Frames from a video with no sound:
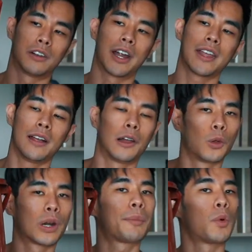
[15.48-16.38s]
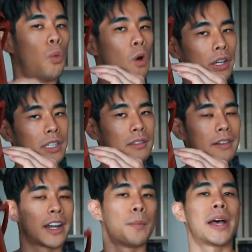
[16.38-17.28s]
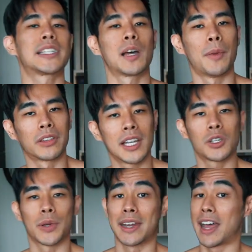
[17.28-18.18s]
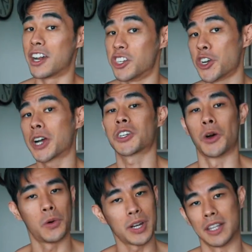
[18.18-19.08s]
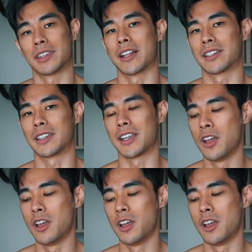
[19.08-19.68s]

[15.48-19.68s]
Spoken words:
right? Load up with water, and the best thing about this, you can adjust your own intensity.